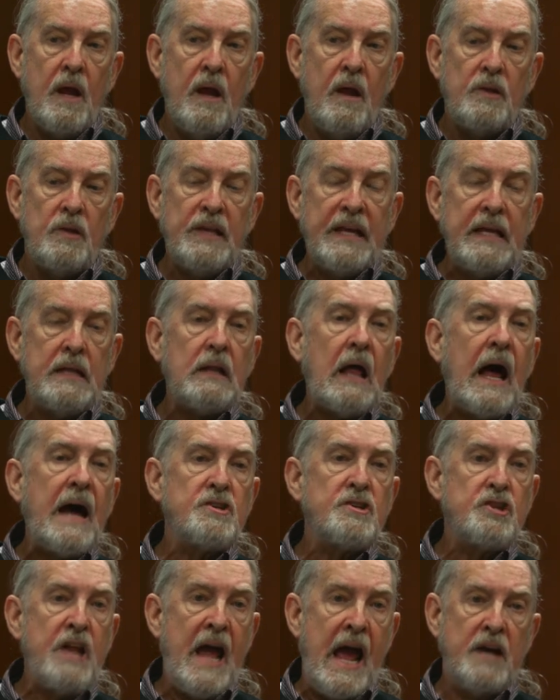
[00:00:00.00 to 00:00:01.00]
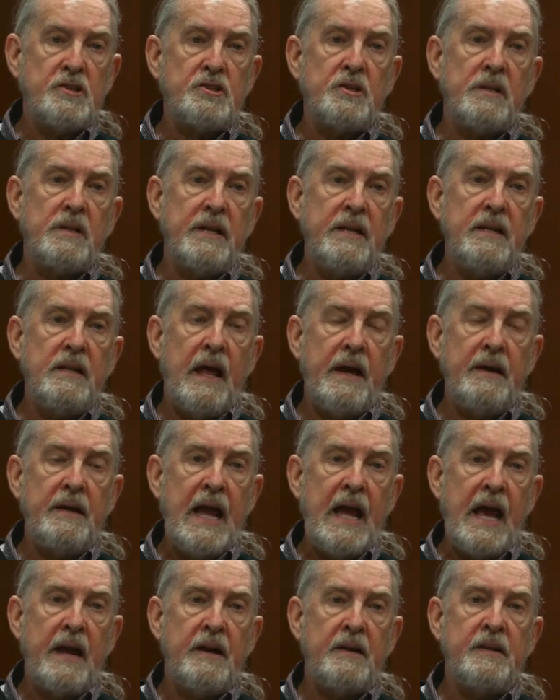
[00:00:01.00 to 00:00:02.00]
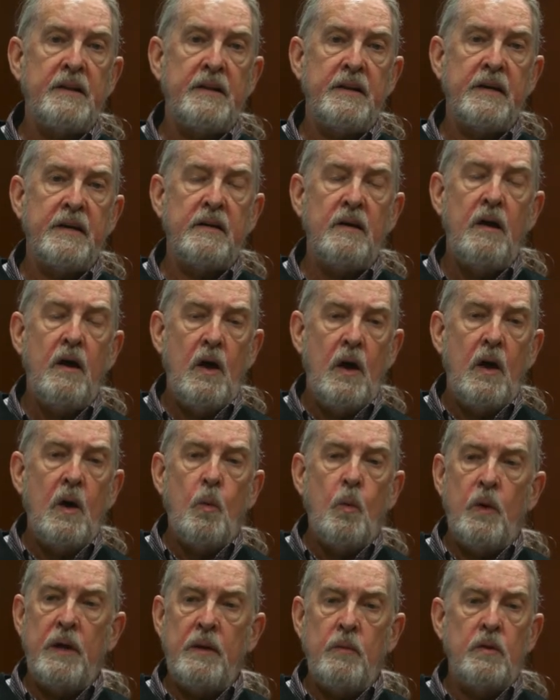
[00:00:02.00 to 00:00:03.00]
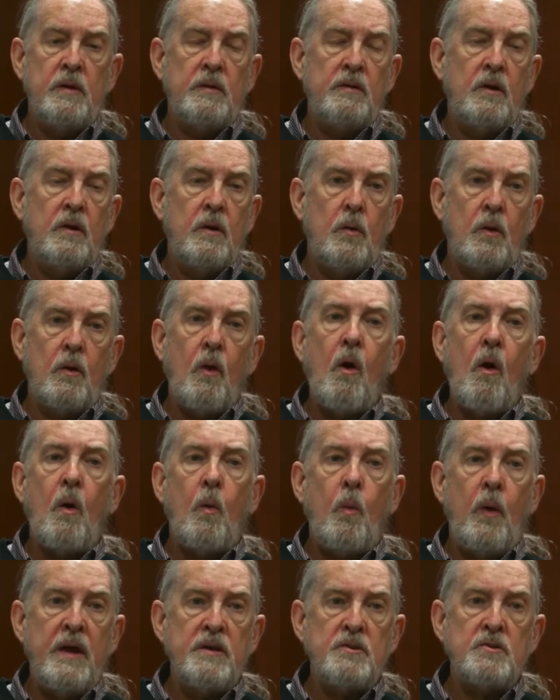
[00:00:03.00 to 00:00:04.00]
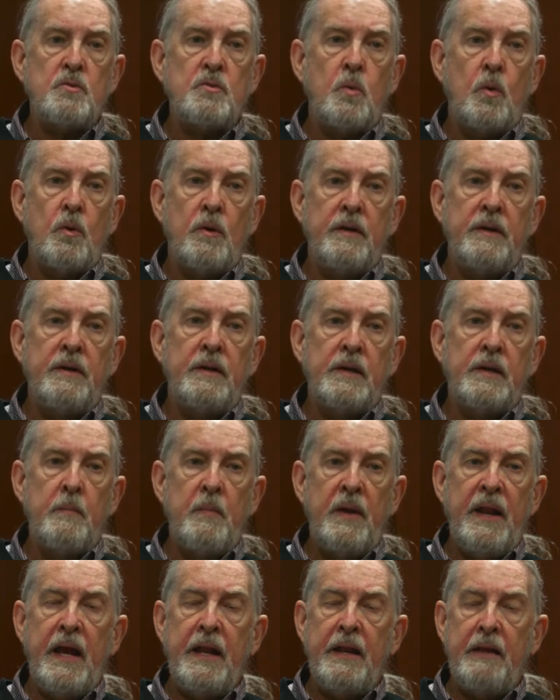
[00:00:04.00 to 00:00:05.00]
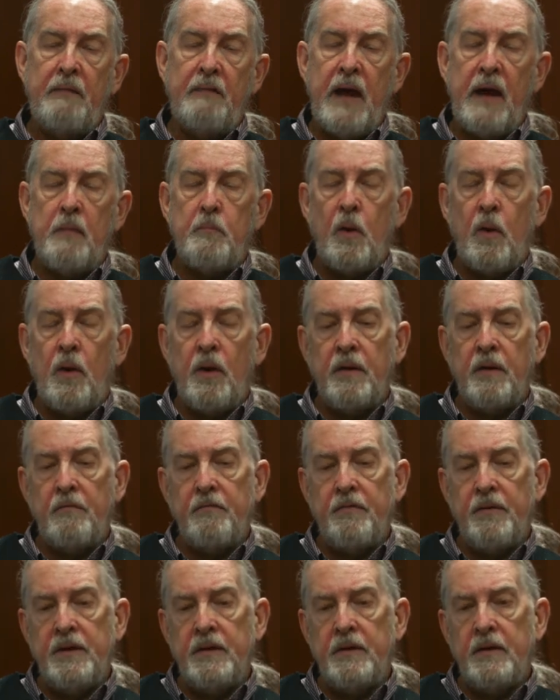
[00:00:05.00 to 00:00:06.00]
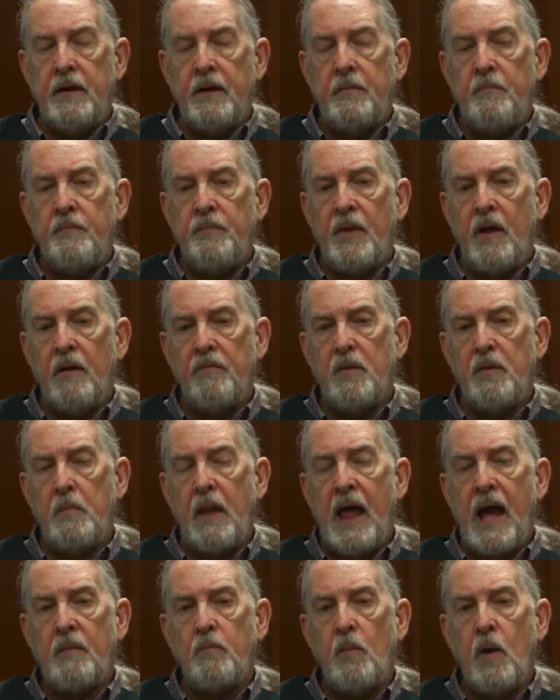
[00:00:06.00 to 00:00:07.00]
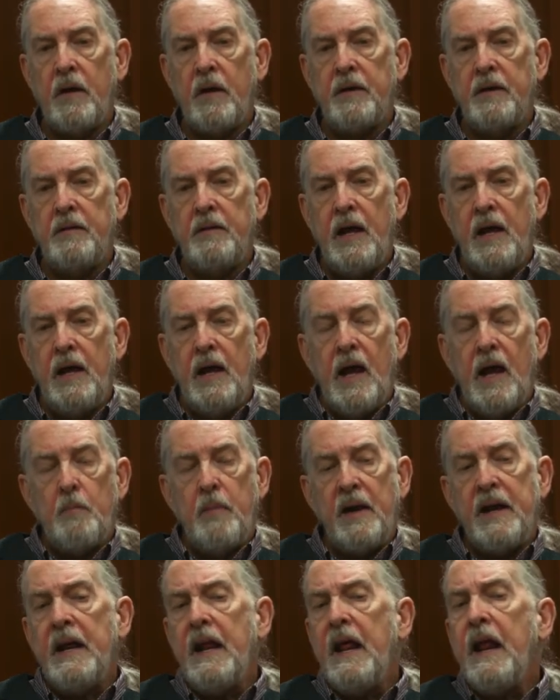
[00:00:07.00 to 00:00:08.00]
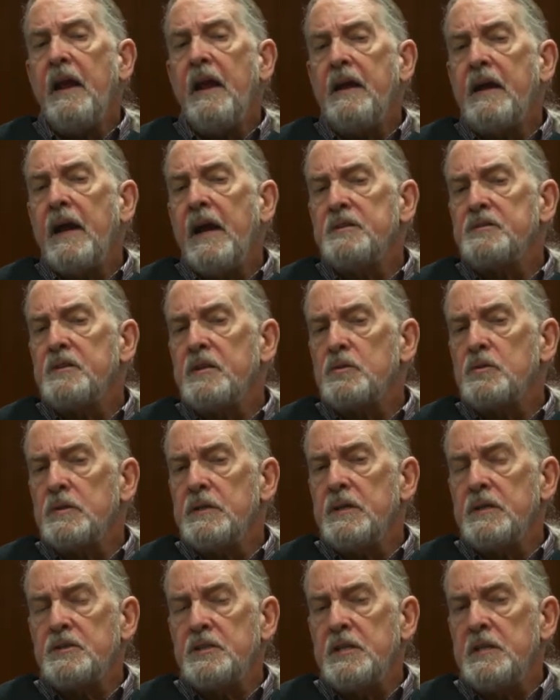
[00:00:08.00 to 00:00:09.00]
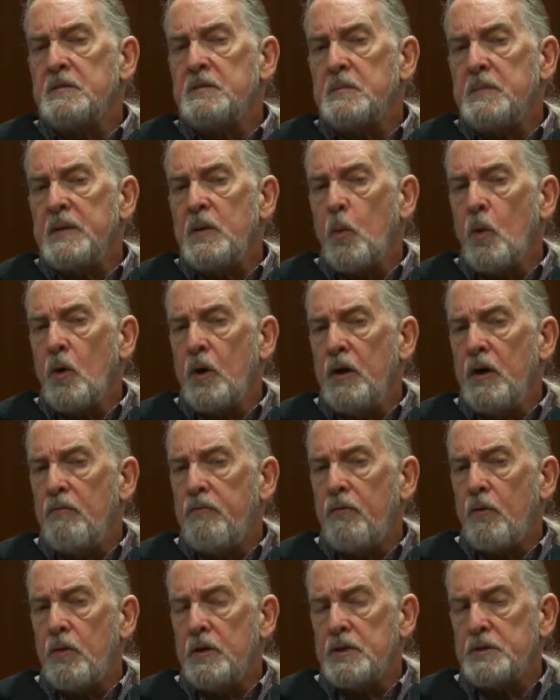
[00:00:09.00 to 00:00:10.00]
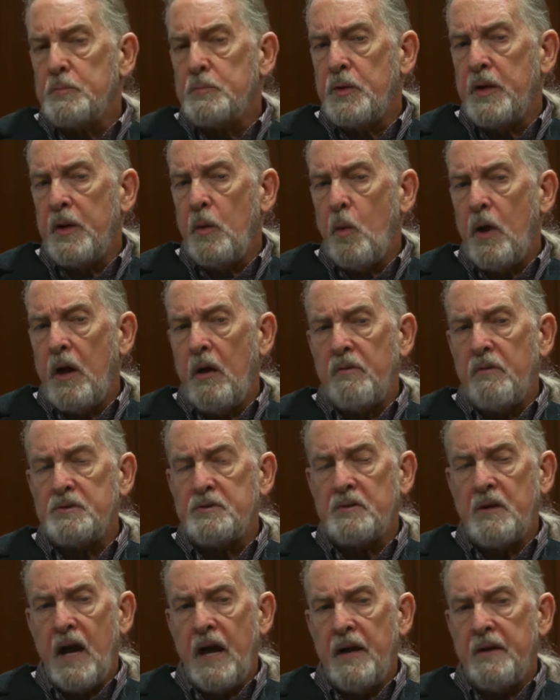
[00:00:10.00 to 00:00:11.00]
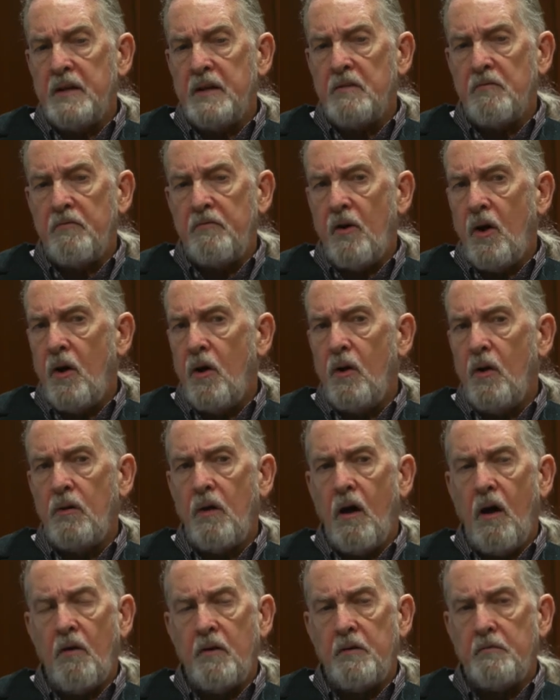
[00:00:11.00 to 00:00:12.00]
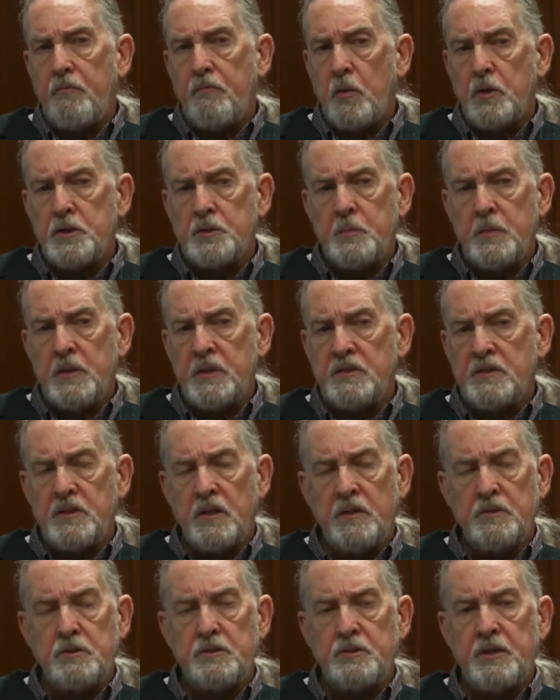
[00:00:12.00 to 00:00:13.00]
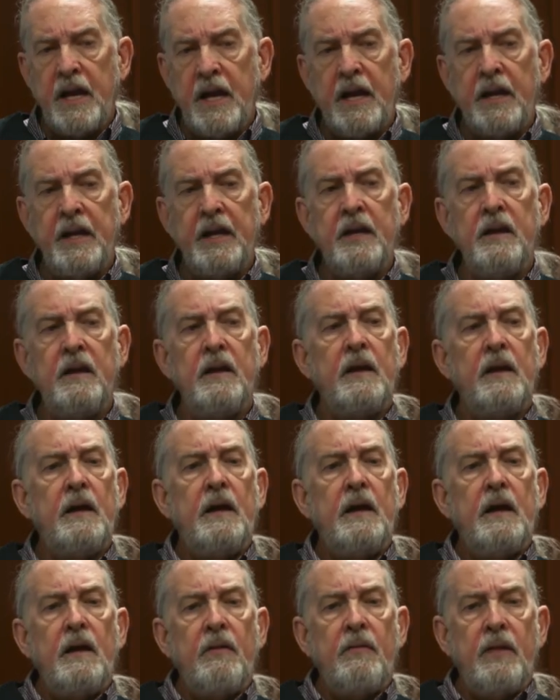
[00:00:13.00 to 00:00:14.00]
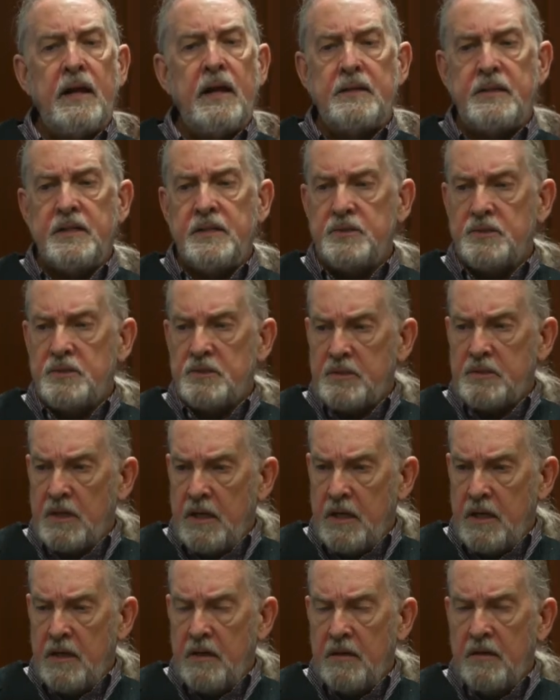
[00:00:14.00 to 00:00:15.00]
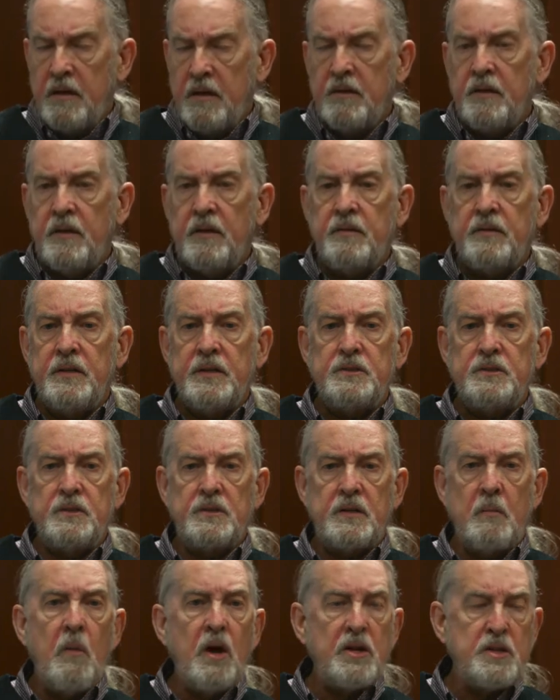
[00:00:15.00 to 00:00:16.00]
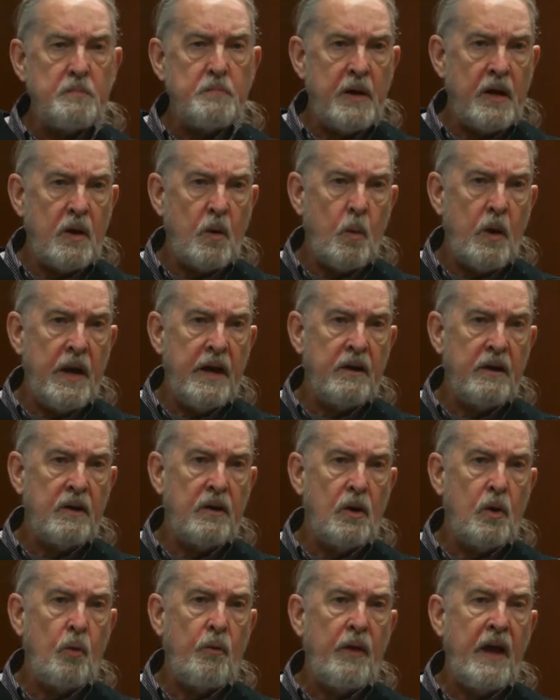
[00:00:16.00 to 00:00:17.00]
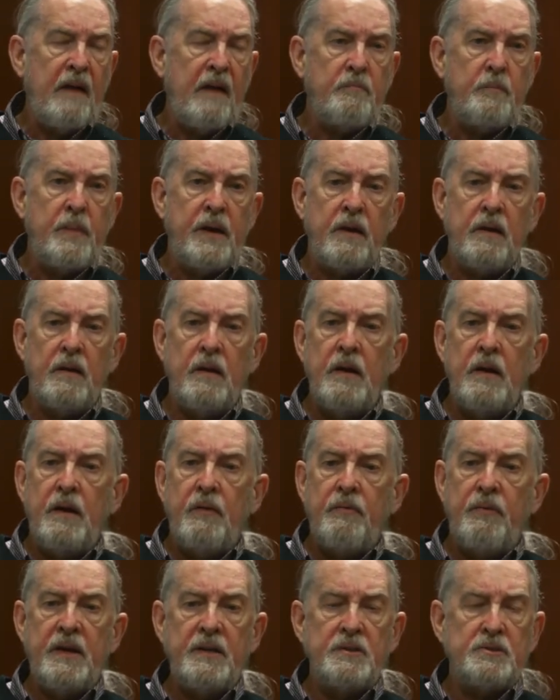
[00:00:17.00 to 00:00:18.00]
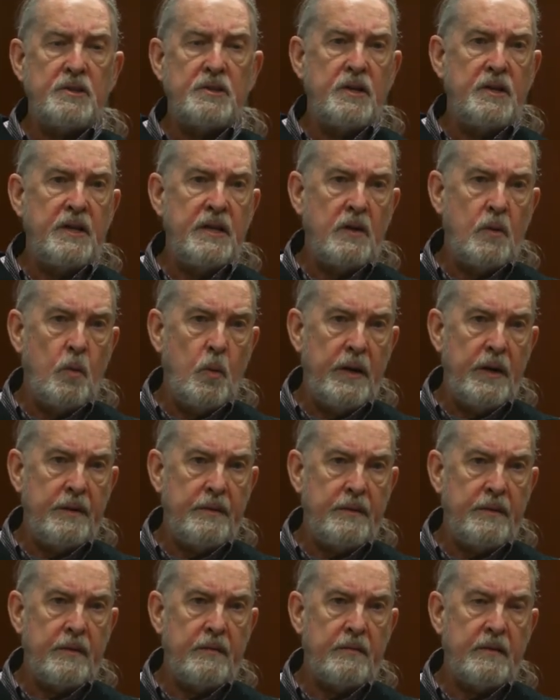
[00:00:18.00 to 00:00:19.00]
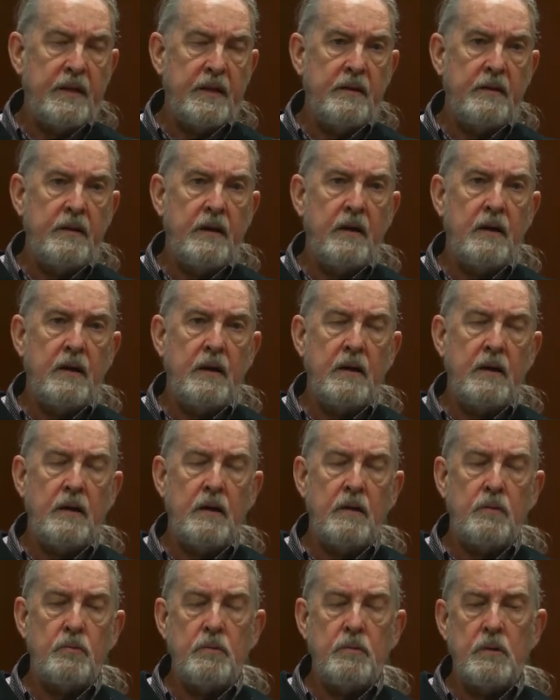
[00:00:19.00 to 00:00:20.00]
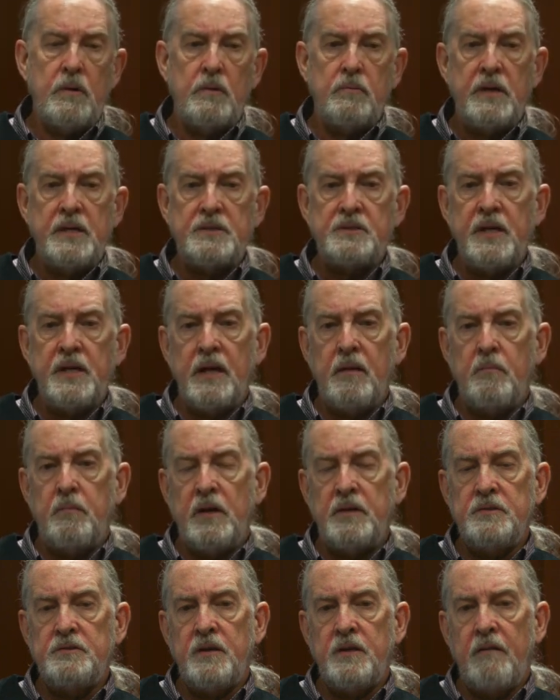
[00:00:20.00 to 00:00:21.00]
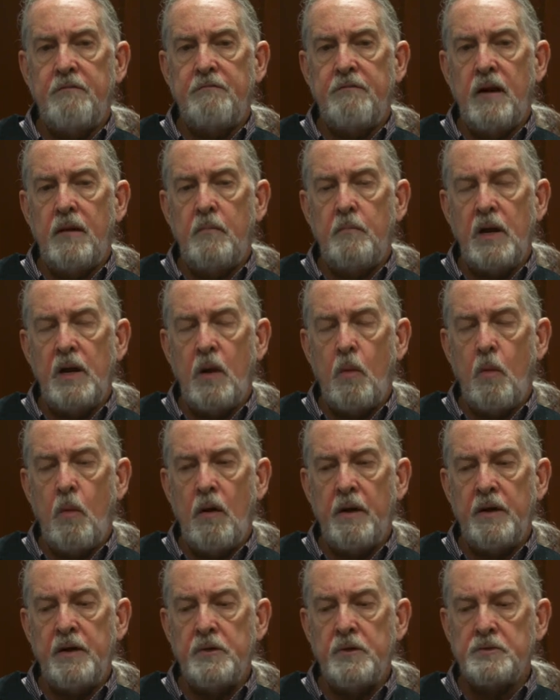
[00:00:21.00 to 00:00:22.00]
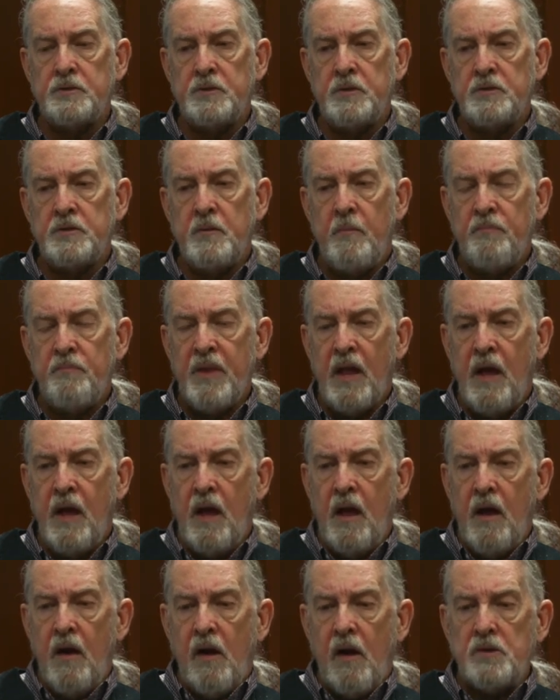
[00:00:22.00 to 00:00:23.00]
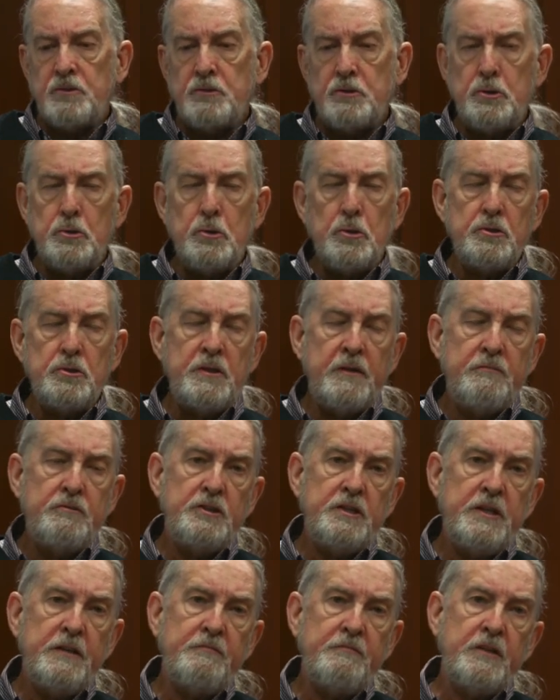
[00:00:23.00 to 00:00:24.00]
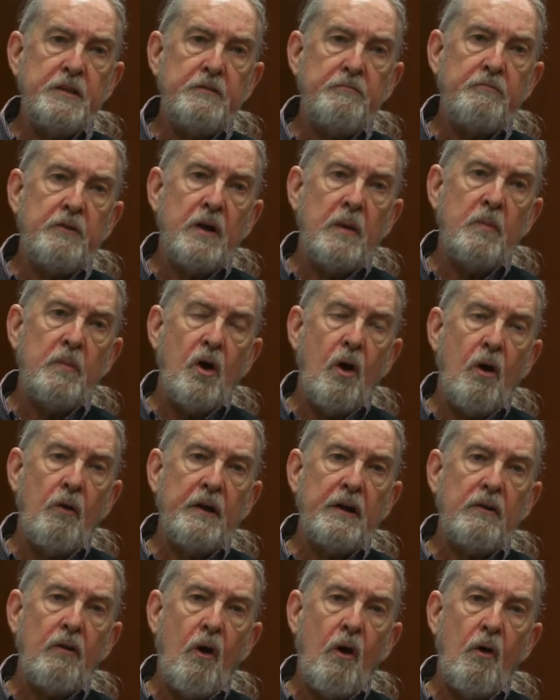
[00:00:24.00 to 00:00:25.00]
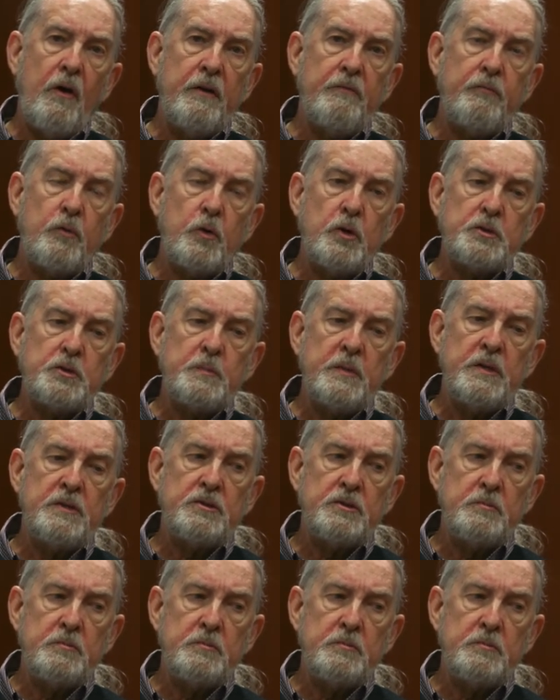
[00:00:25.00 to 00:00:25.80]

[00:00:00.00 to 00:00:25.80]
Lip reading: legalize nationally, like Canada did, we would go a long ways toward eliminating that part of the black market. But in any case, it seems to be working for us pretty well. The sky didn't fall. Law enforcement's understanding that this is a much better way to go. They have better things to deal with than arresting a bunch of marijuana users. Our schools have shifted from calling law enforcement to